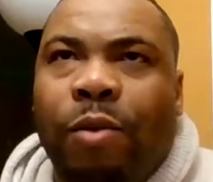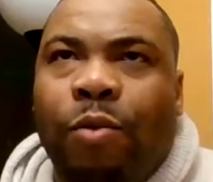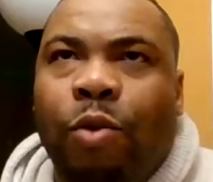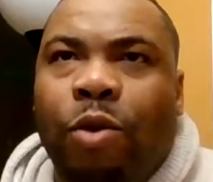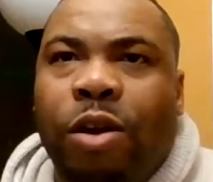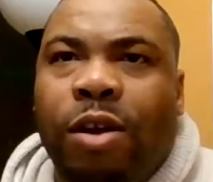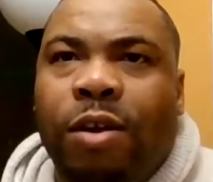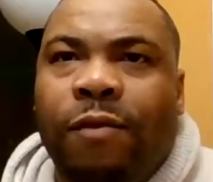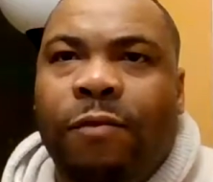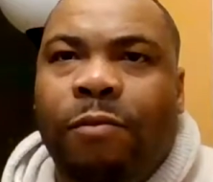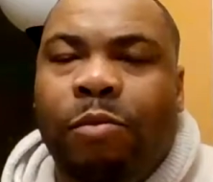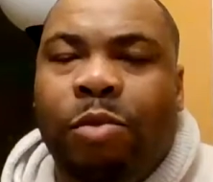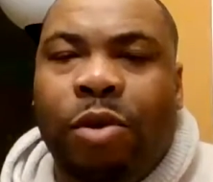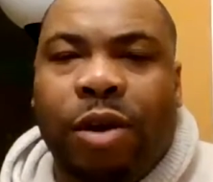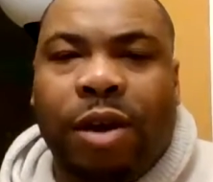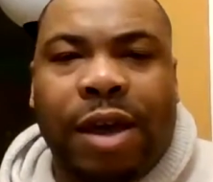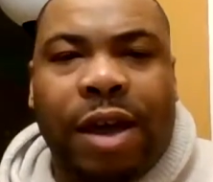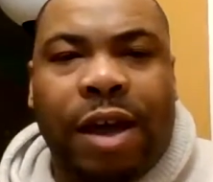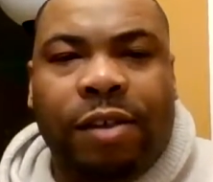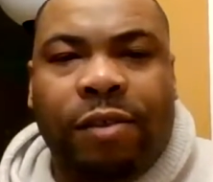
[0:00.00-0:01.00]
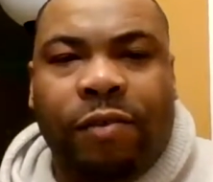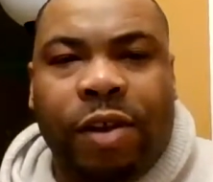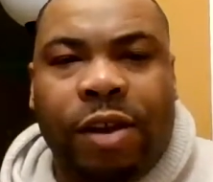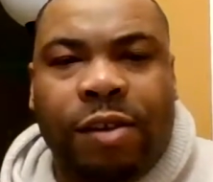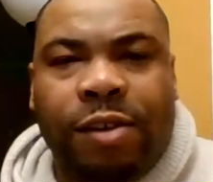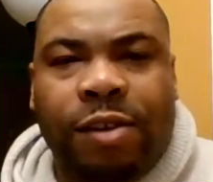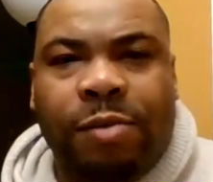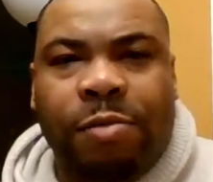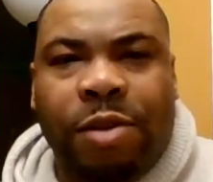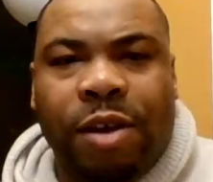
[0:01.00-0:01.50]
wouldn't have put Castlevania
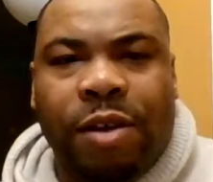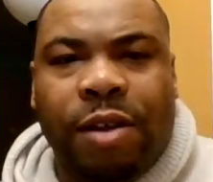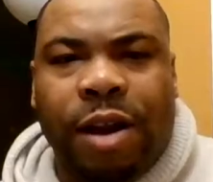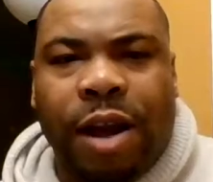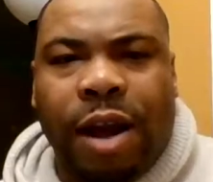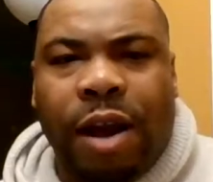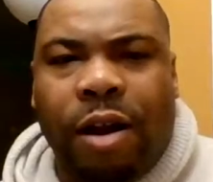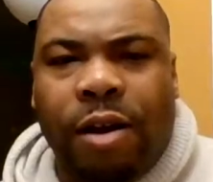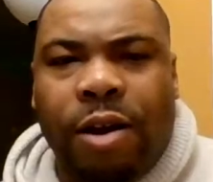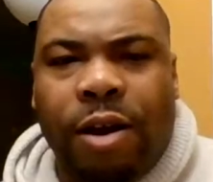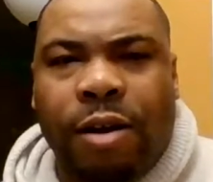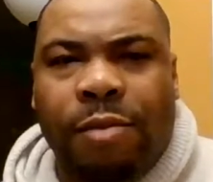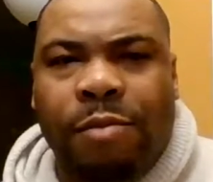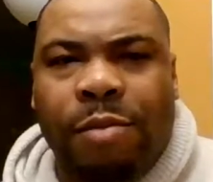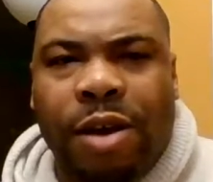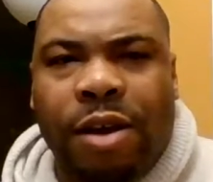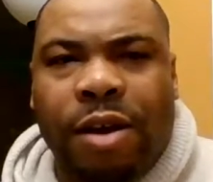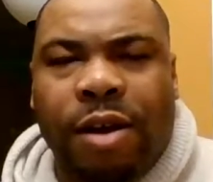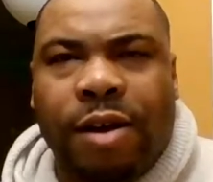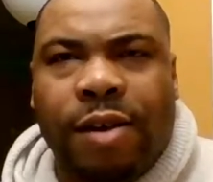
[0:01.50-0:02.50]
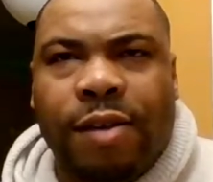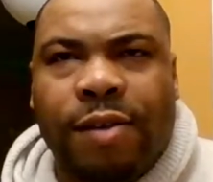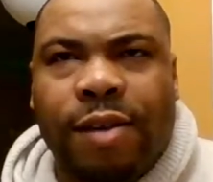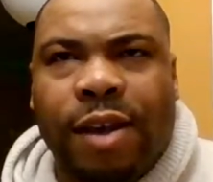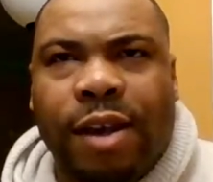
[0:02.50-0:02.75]
Symphony of the Night on here because